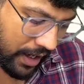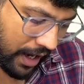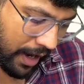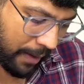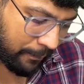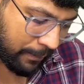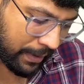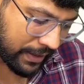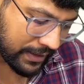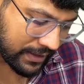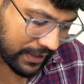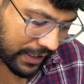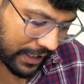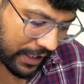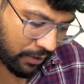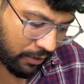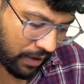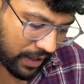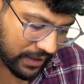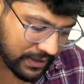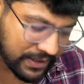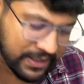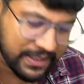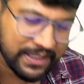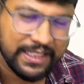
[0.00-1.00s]
M.N.
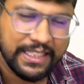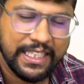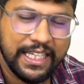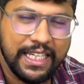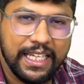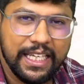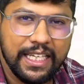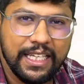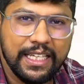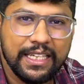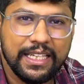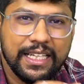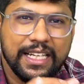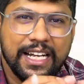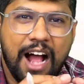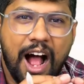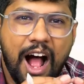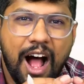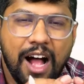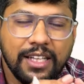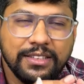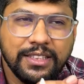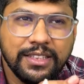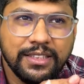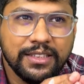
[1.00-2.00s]
Srinivas seen
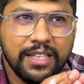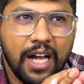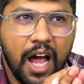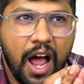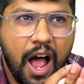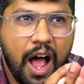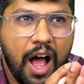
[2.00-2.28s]
caste